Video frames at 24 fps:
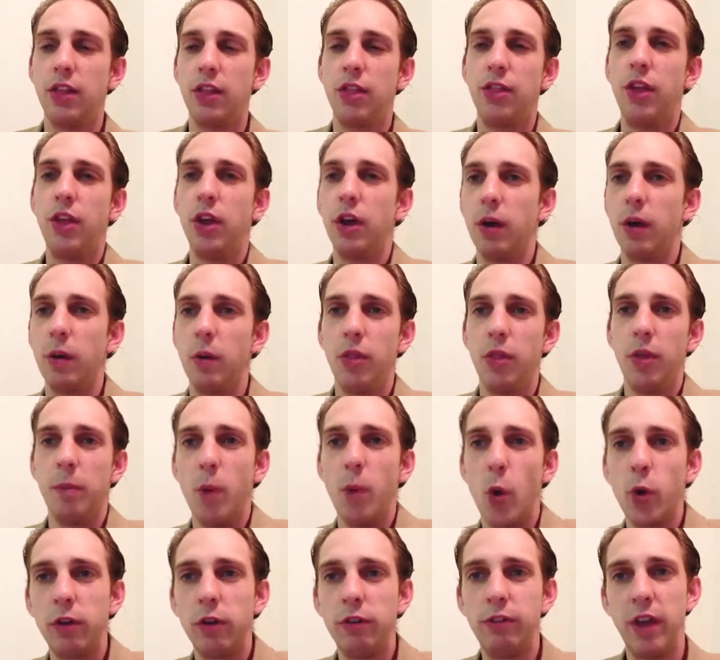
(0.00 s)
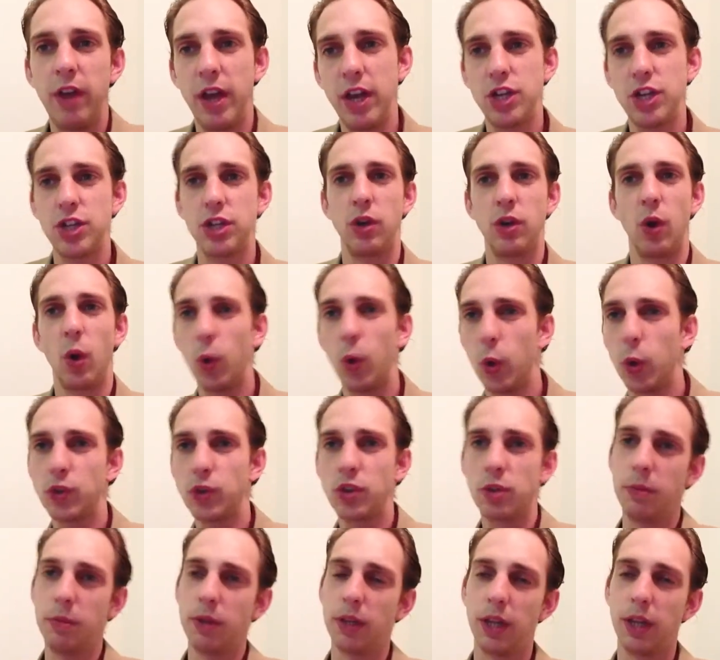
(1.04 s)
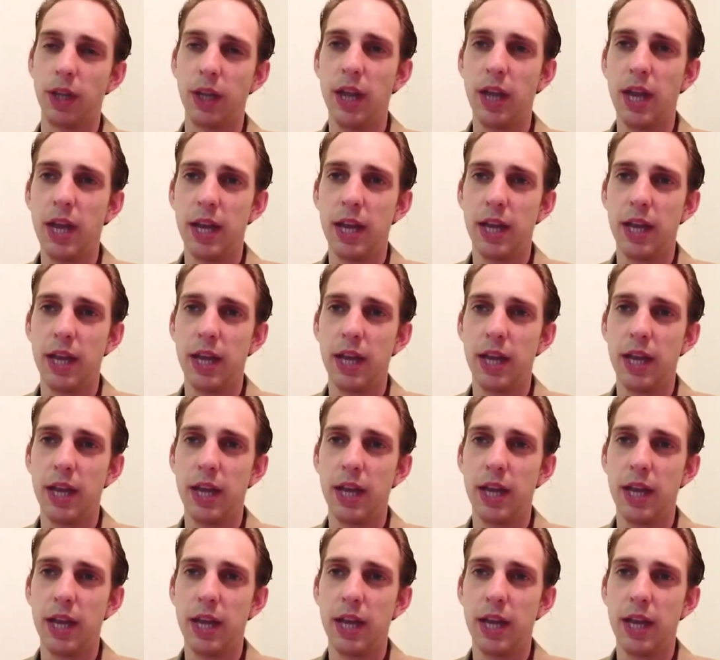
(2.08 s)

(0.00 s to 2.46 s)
the motivation ultimately